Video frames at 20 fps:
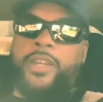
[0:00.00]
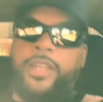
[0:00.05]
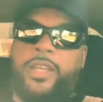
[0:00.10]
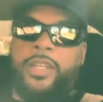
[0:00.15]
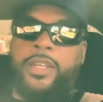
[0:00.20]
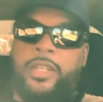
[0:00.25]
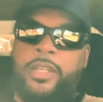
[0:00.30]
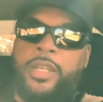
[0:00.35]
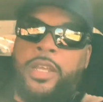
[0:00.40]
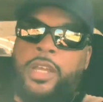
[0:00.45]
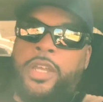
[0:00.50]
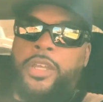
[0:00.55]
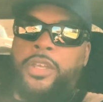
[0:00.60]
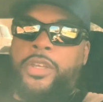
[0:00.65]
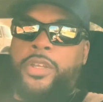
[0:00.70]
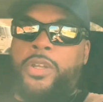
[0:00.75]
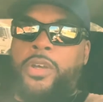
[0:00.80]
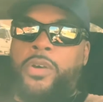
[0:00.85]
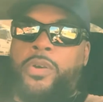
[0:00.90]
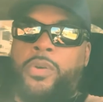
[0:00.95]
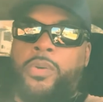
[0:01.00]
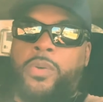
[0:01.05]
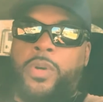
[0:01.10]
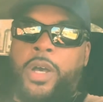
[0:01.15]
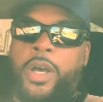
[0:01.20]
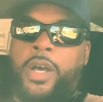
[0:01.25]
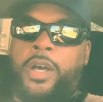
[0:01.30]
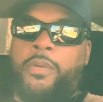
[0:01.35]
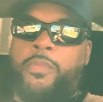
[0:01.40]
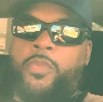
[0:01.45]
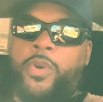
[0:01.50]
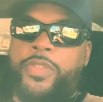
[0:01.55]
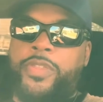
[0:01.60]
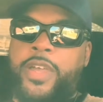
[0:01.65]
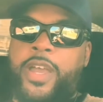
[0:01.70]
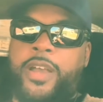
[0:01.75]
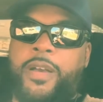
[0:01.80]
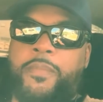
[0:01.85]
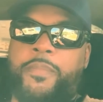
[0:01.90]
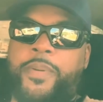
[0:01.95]
And, you know, one
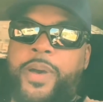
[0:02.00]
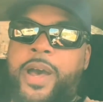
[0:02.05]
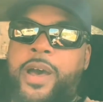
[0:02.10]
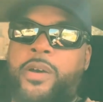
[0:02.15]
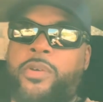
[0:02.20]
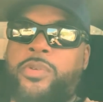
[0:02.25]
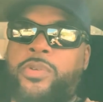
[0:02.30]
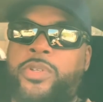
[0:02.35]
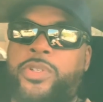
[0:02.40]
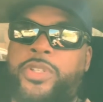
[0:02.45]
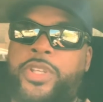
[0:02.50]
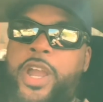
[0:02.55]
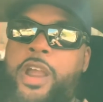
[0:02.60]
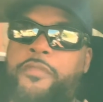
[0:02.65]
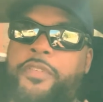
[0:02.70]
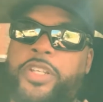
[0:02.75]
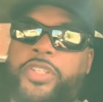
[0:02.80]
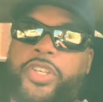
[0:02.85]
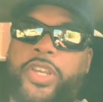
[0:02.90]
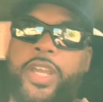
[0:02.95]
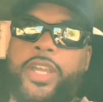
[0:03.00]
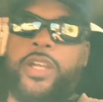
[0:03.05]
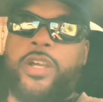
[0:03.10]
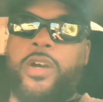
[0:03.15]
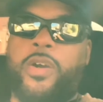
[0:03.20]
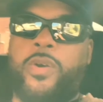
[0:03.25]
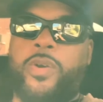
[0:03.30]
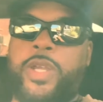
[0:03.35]
thing about Derevchenko,